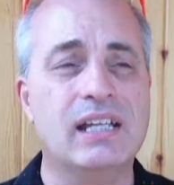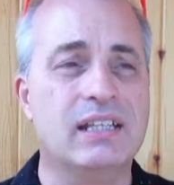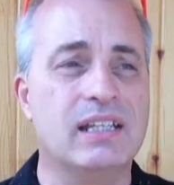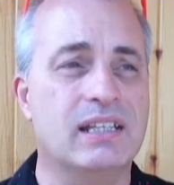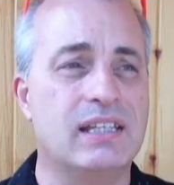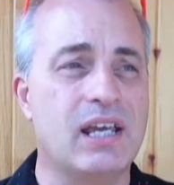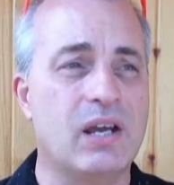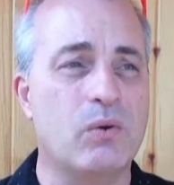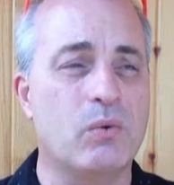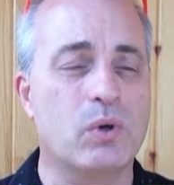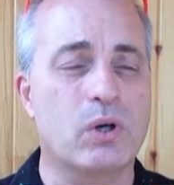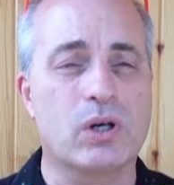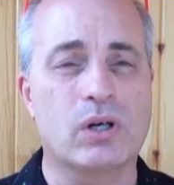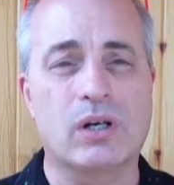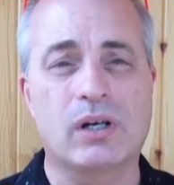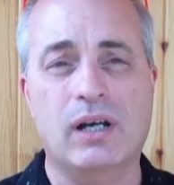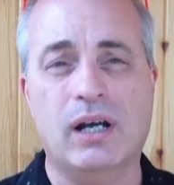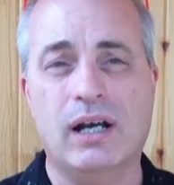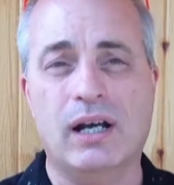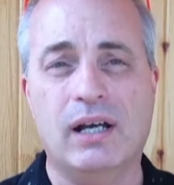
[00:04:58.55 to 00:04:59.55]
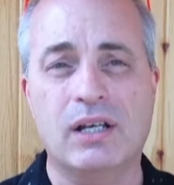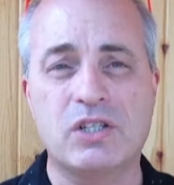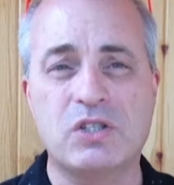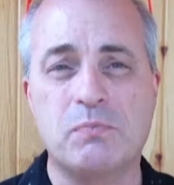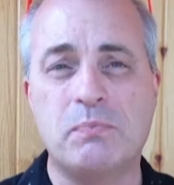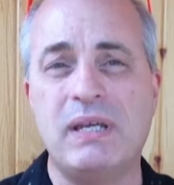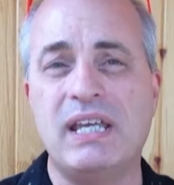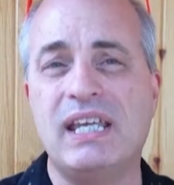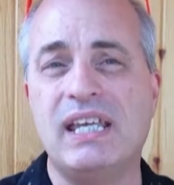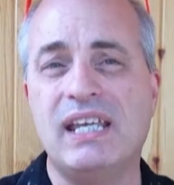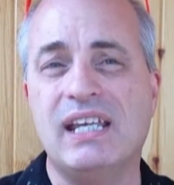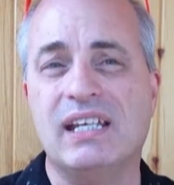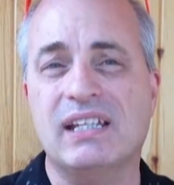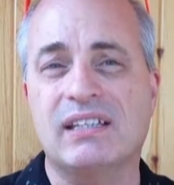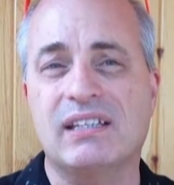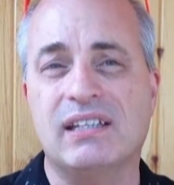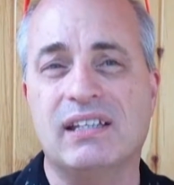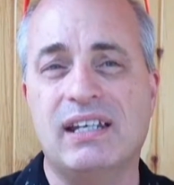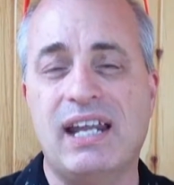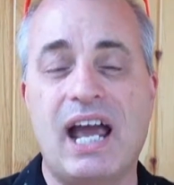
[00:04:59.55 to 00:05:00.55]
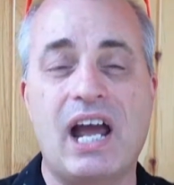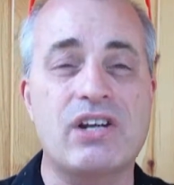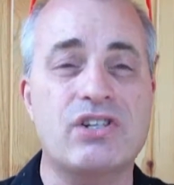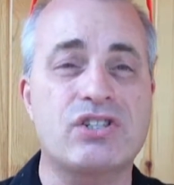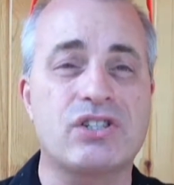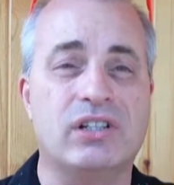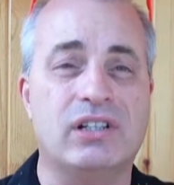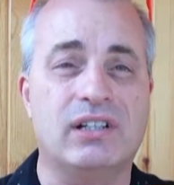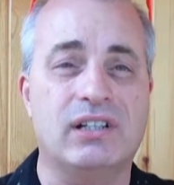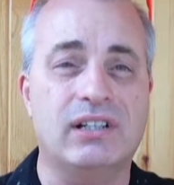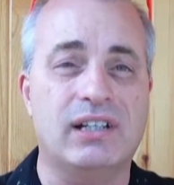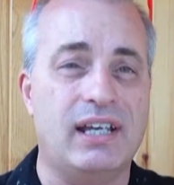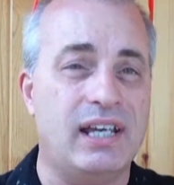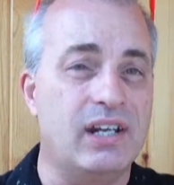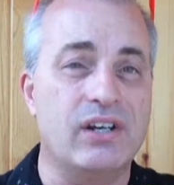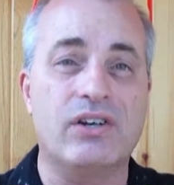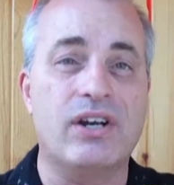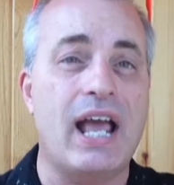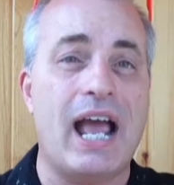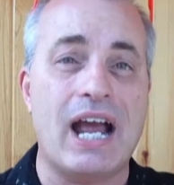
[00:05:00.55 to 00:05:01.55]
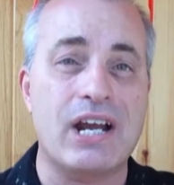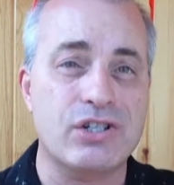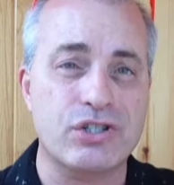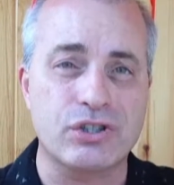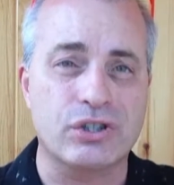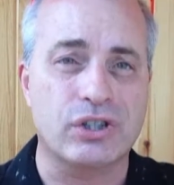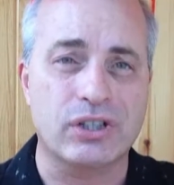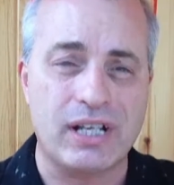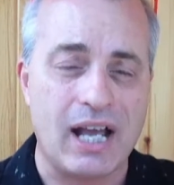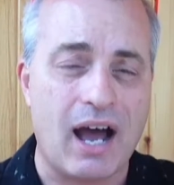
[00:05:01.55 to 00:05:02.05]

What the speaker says: that they were speaking at the international